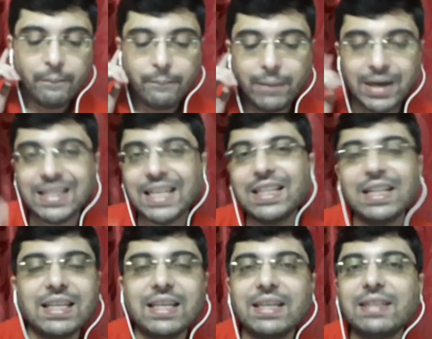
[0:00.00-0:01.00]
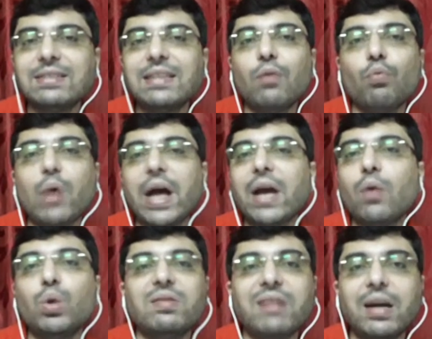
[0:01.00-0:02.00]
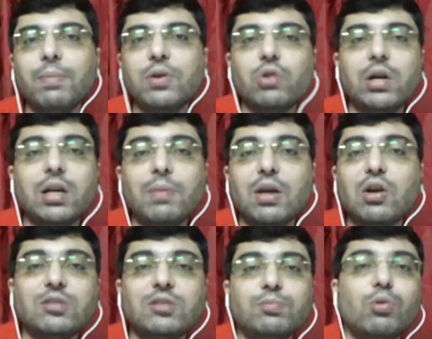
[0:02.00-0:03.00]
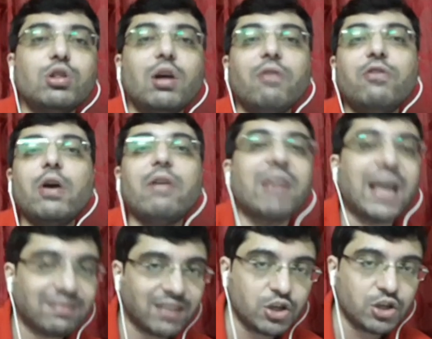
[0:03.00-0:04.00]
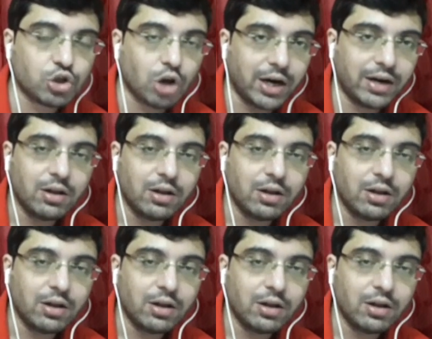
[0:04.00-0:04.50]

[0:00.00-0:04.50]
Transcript: But then the thing is that why queen side majority? Because both of you have castle salt.